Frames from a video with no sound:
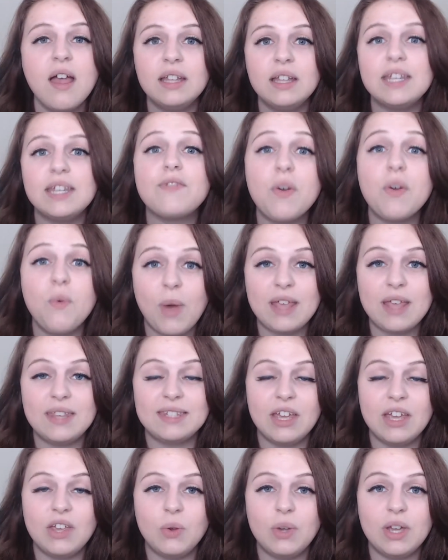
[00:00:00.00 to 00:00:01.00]
different ways
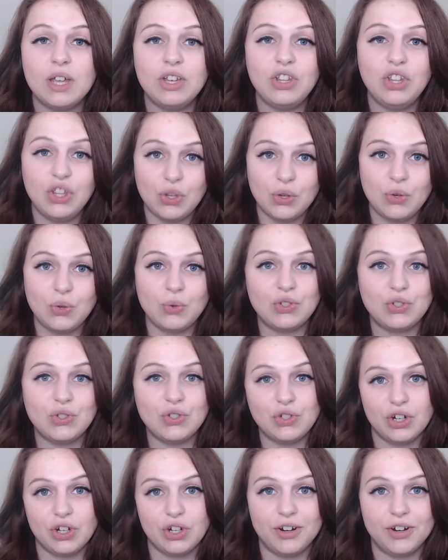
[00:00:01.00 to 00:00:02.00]
that you can use
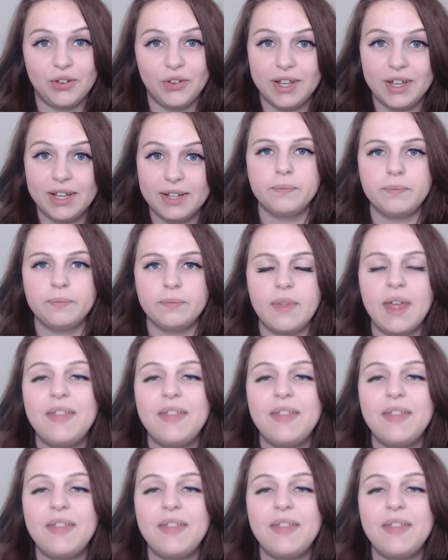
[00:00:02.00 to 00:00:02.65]
journaling.